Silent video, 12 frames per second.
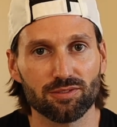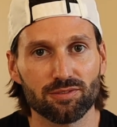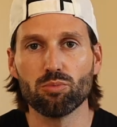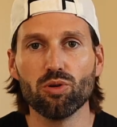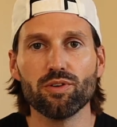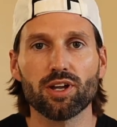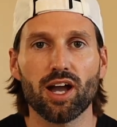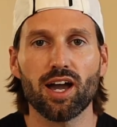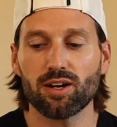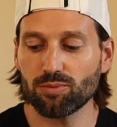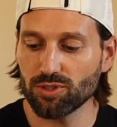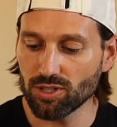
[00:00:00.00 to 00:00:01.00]
Moving
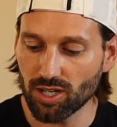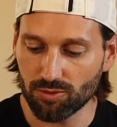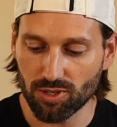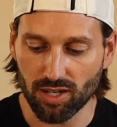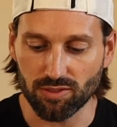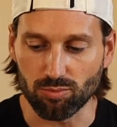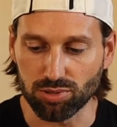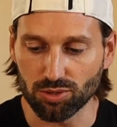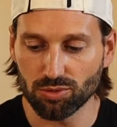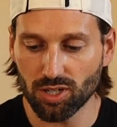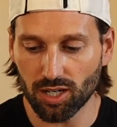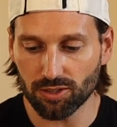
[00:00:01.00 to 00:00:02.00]
on, we have the
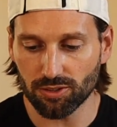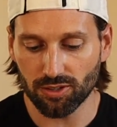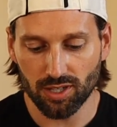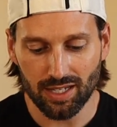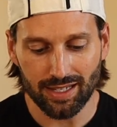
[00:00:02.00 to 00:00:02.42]
blue color.